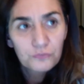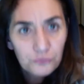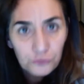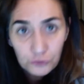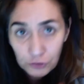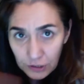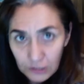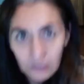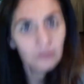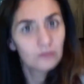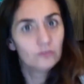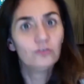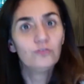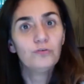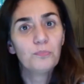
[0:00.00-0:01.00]
free
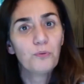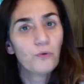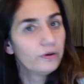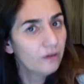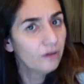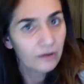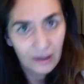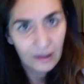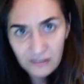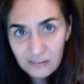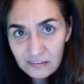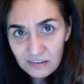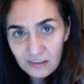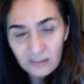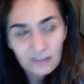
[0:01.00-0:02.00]
to report on
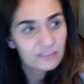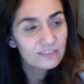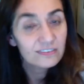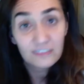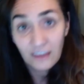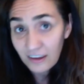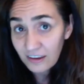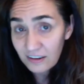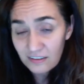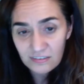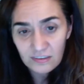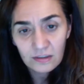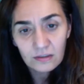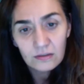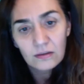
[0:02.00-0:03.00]
anything and say
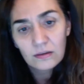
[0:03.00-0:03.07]
anything